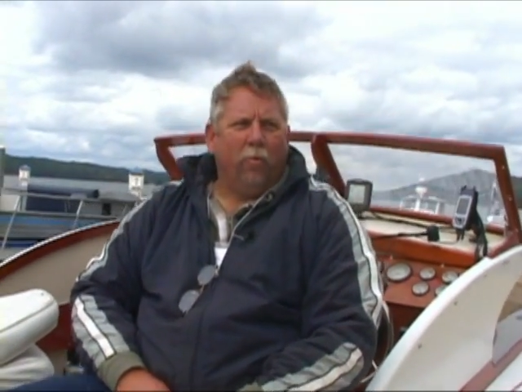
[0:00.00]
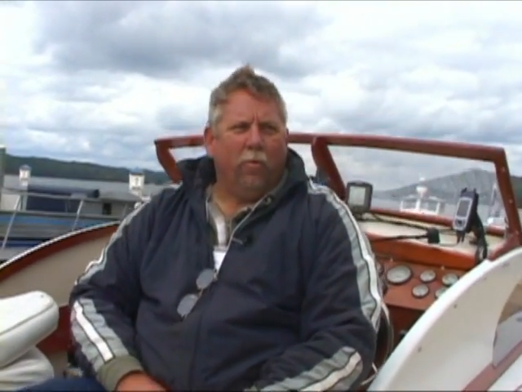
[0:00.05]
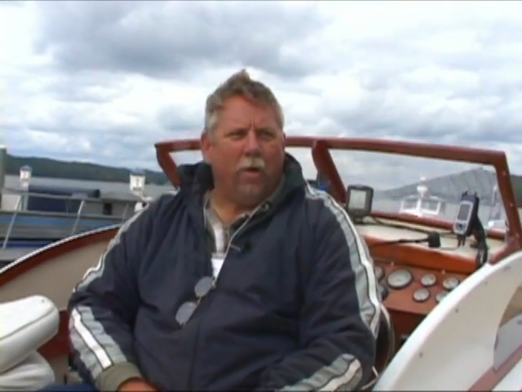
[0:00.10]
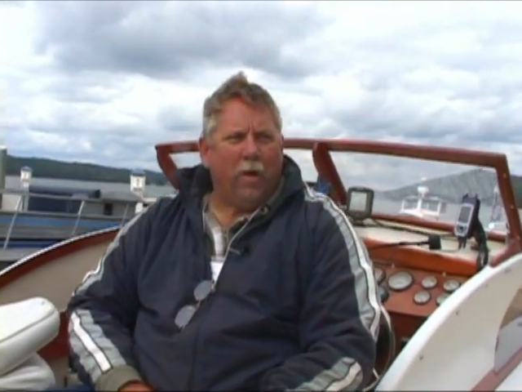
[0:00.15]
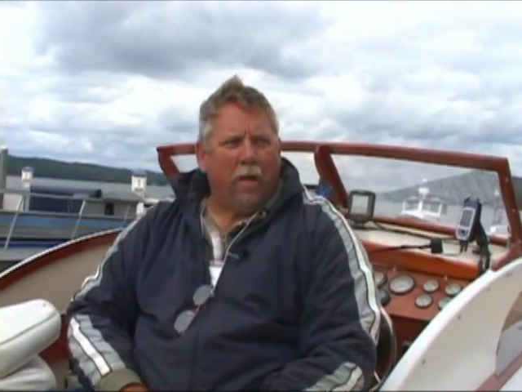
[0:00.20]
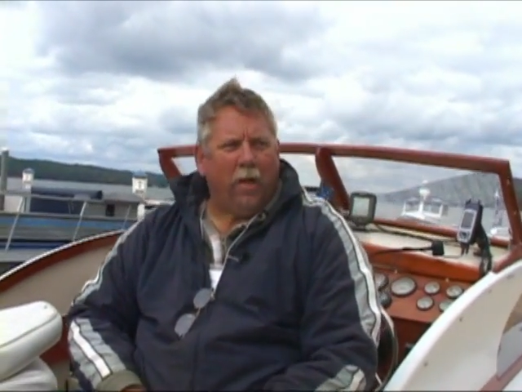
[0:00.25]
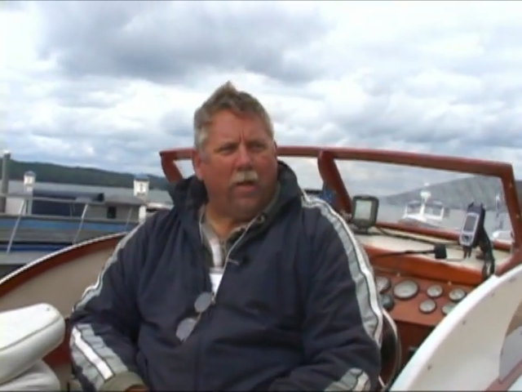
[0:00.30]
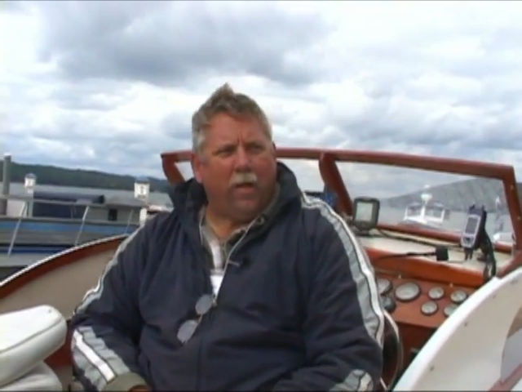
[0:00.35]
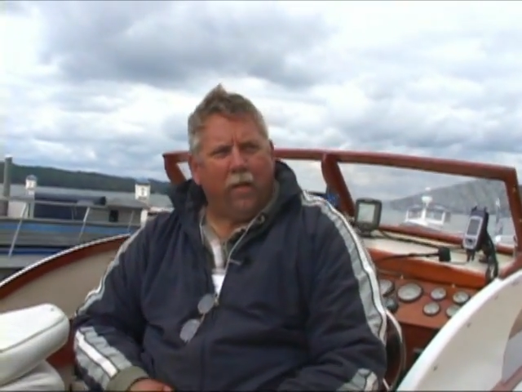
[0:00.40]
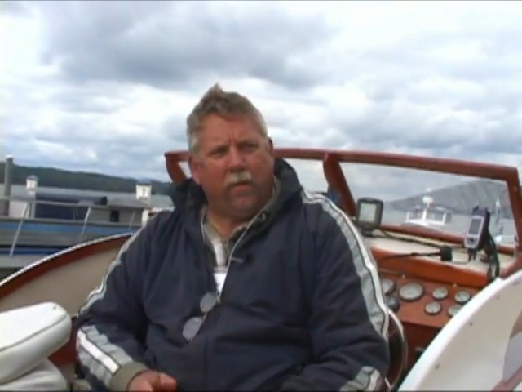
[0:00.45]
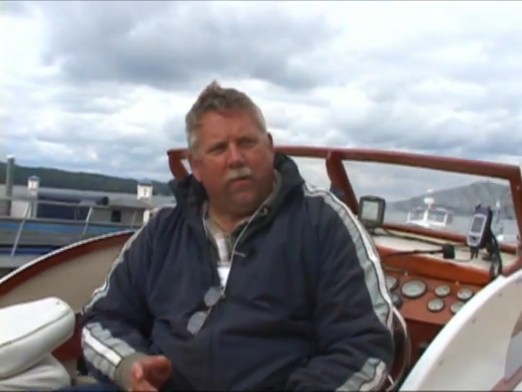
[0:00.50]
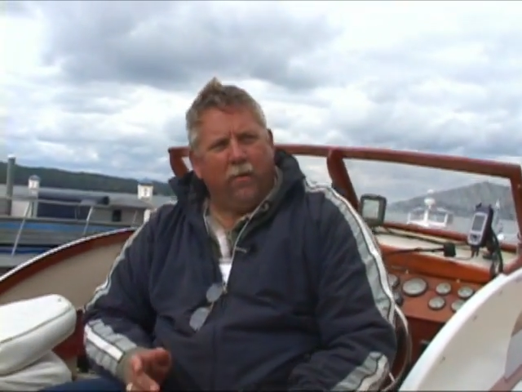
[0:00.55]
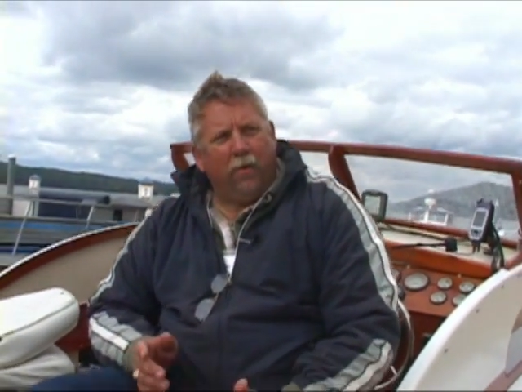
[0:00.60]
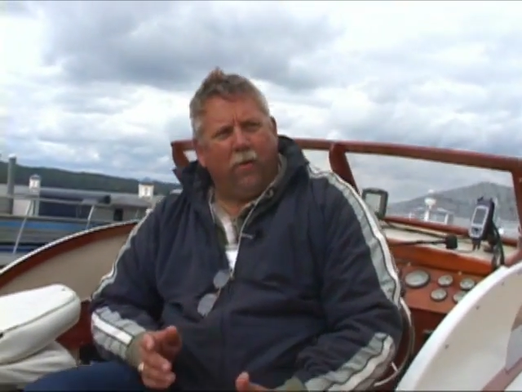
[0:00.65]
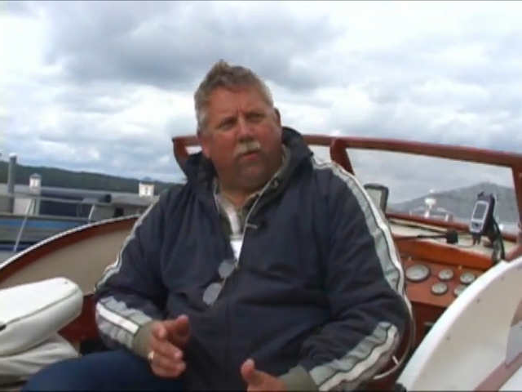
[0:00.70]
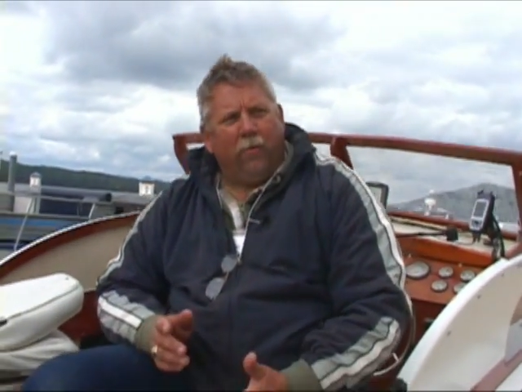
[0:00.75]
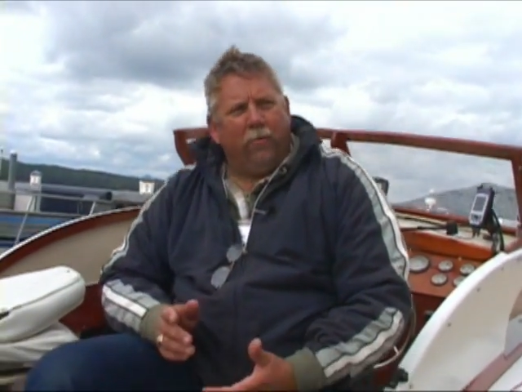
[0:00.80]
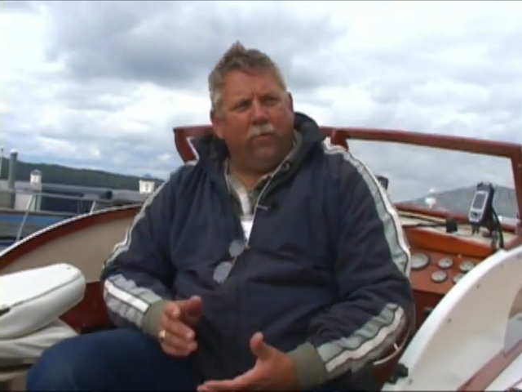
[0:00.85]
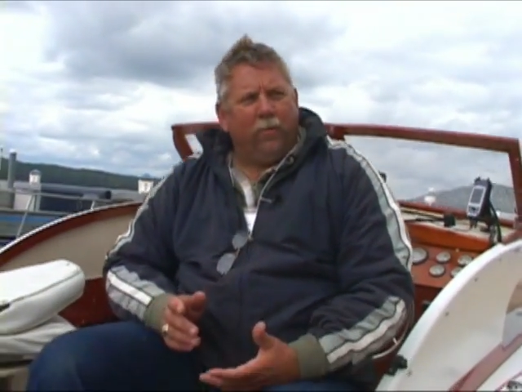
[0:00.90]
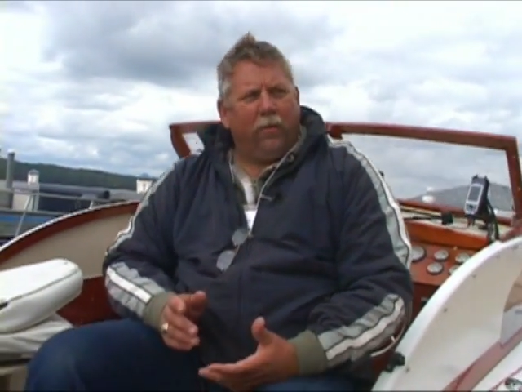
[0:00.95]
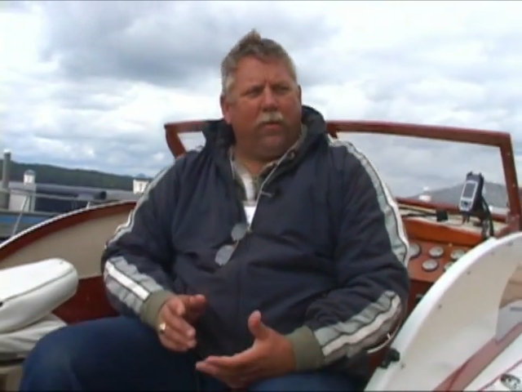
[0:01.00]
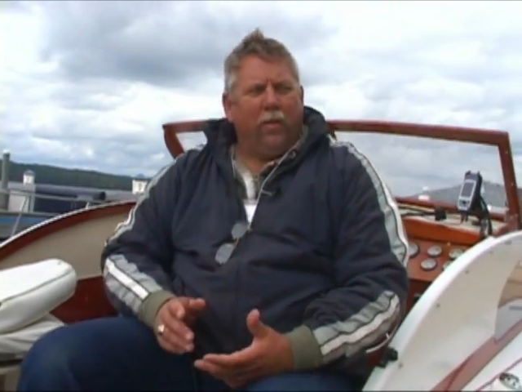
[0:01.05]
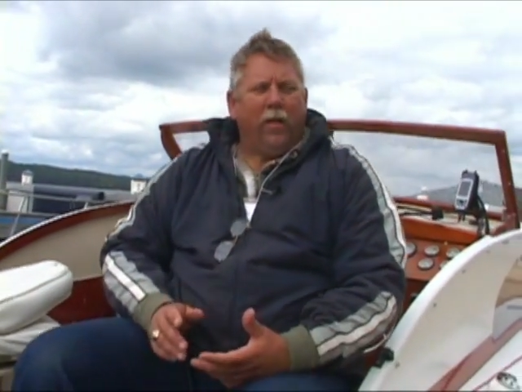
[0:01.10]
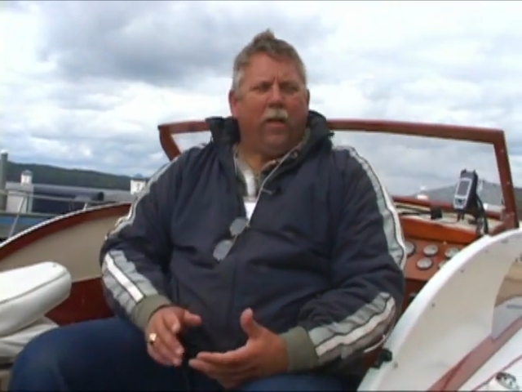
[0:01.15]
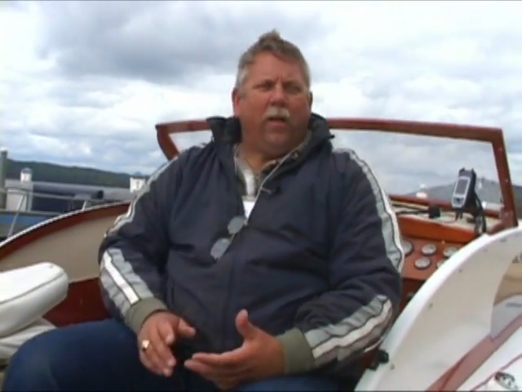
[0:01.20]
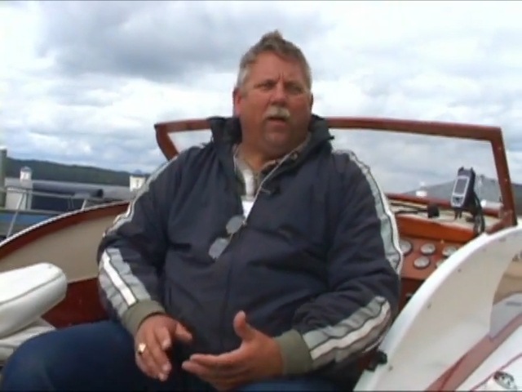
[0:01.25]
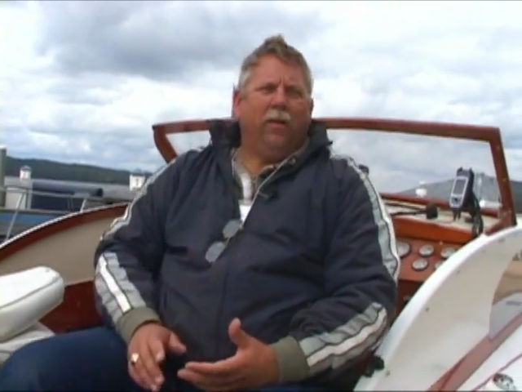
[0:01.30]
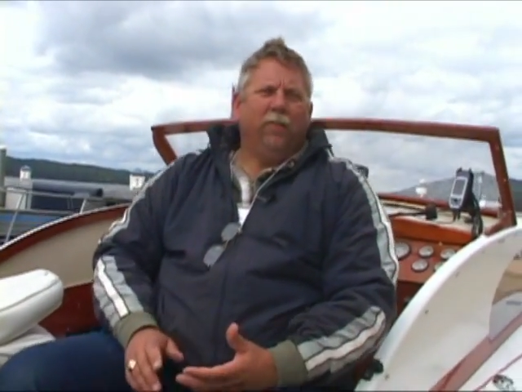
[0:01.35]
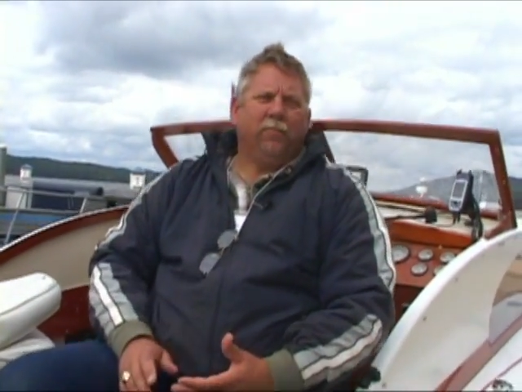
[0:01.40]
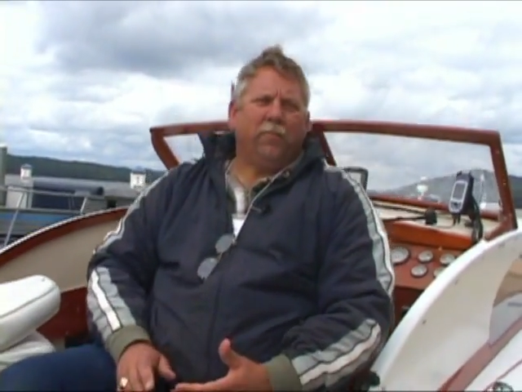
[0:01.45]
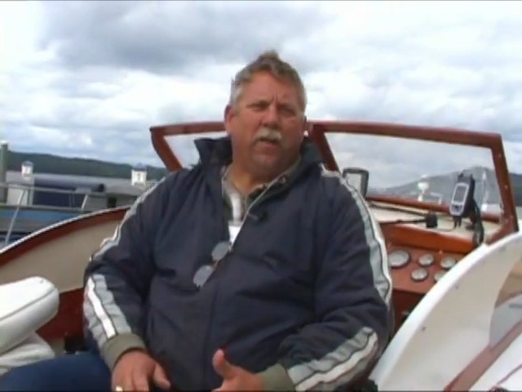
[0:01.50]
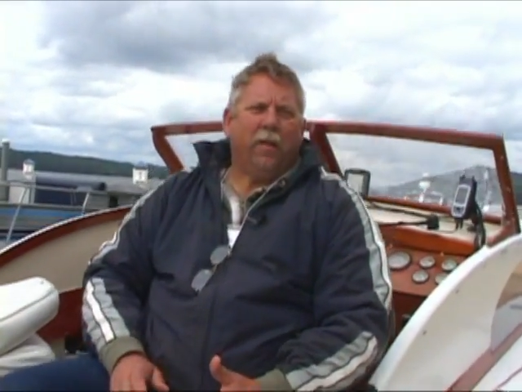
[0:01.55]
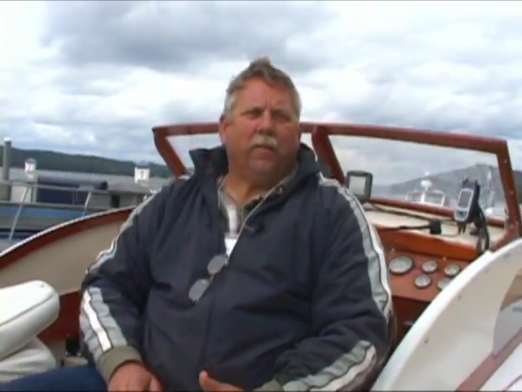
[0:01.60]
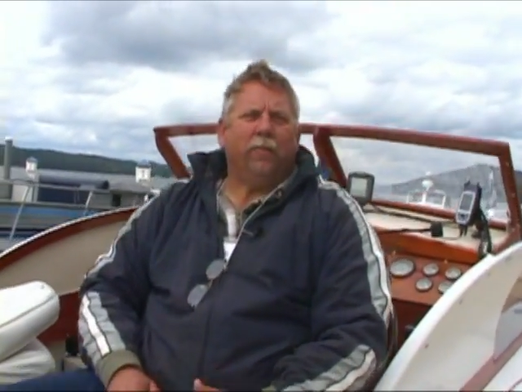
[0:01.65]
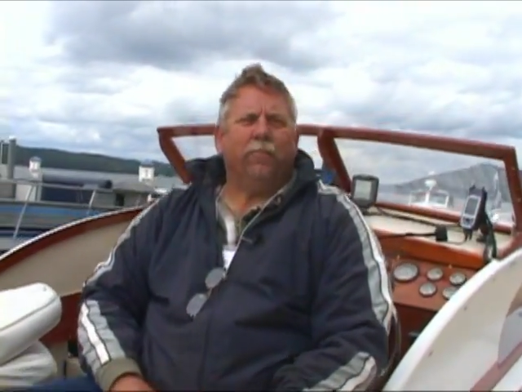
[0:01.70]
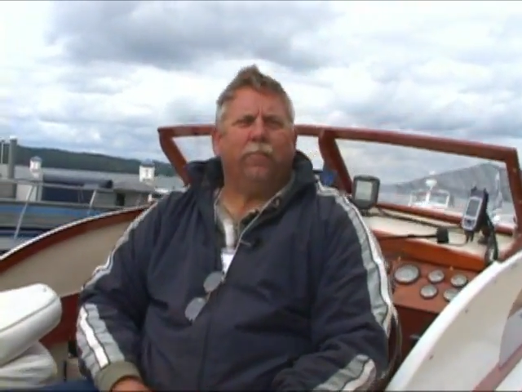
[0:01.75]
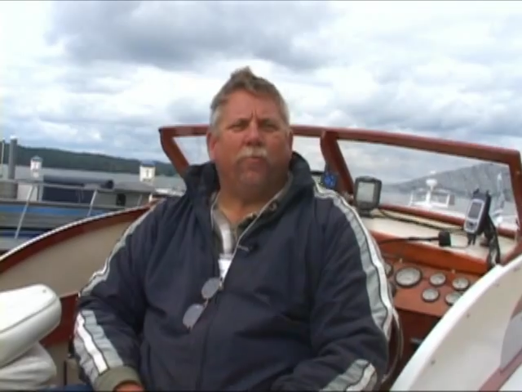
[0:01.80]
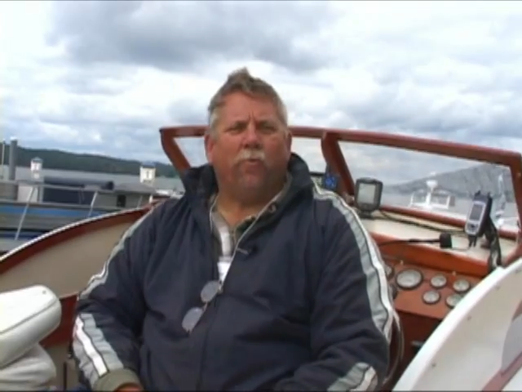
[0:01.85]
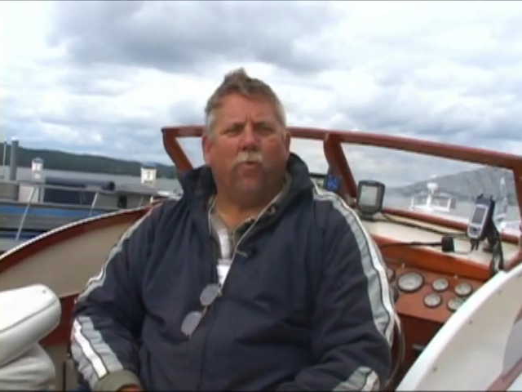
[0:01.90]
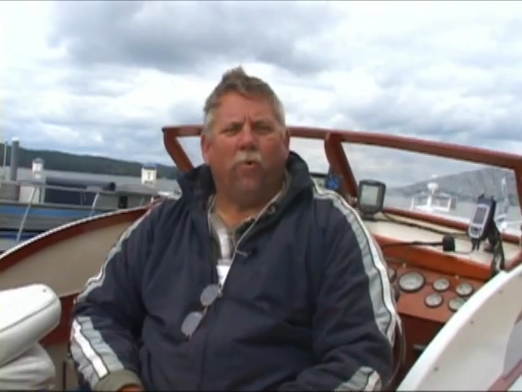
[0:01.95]
well, you know, the Glen-l's got
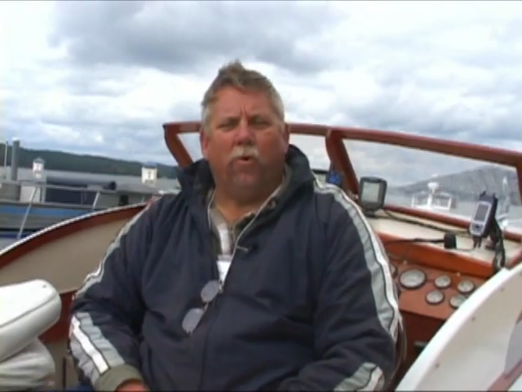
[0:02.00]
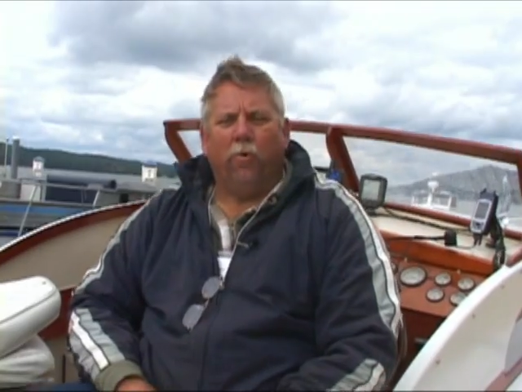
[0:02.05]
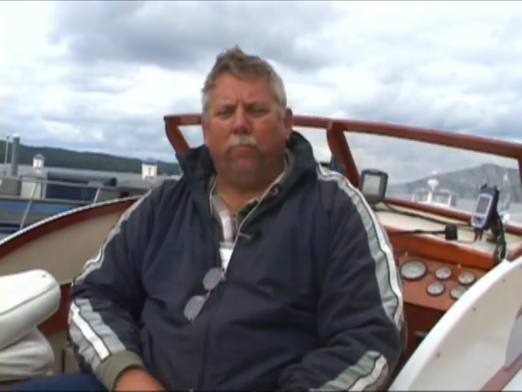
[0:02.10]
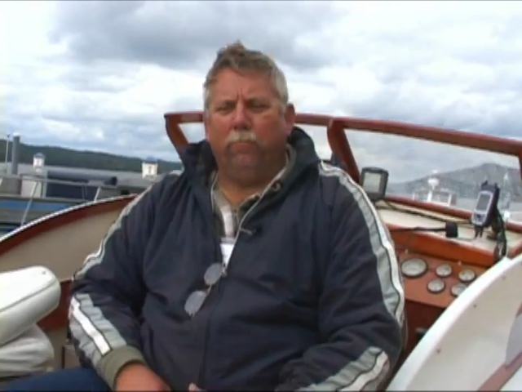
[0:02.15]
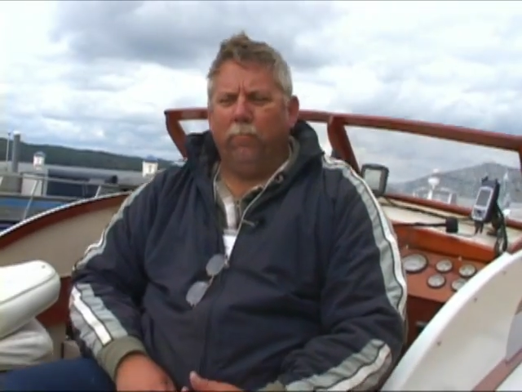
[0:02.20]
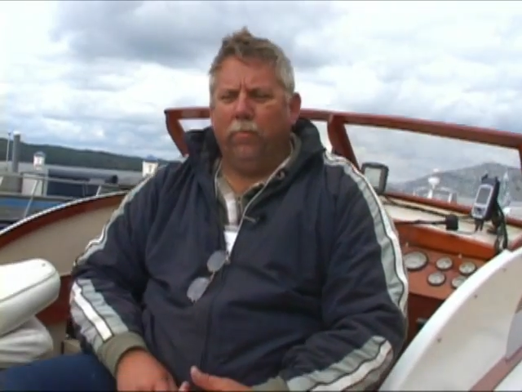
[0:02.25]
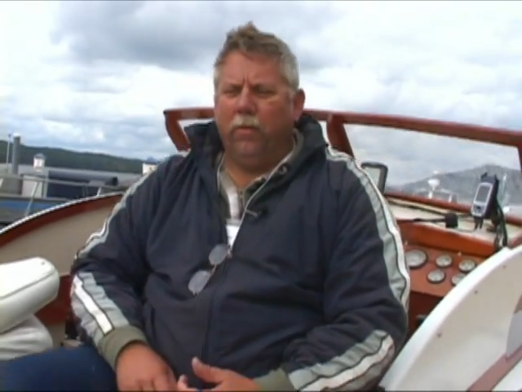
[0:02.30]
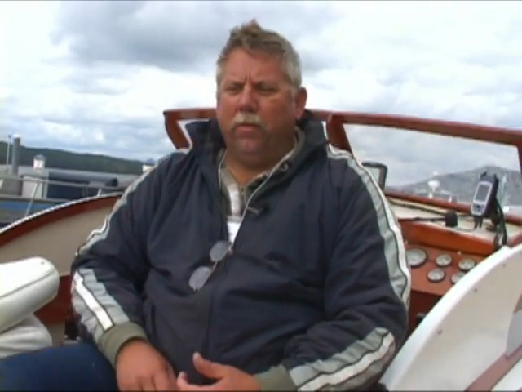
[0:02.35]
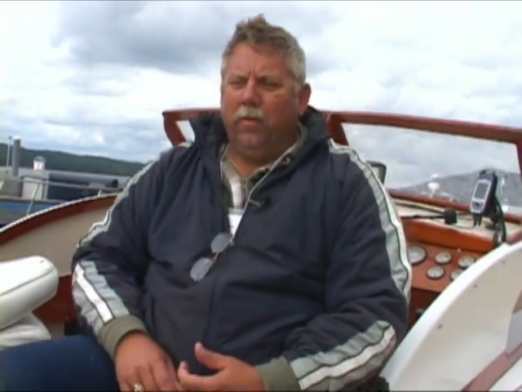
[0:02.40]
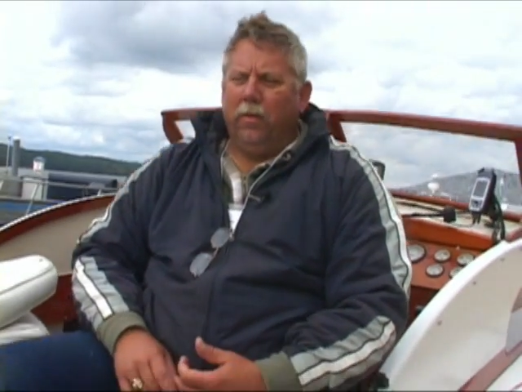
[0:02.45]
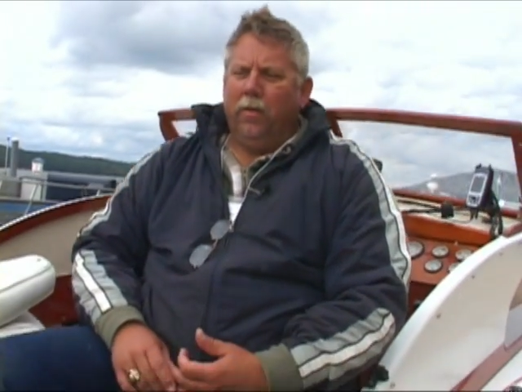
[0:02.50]
the forum,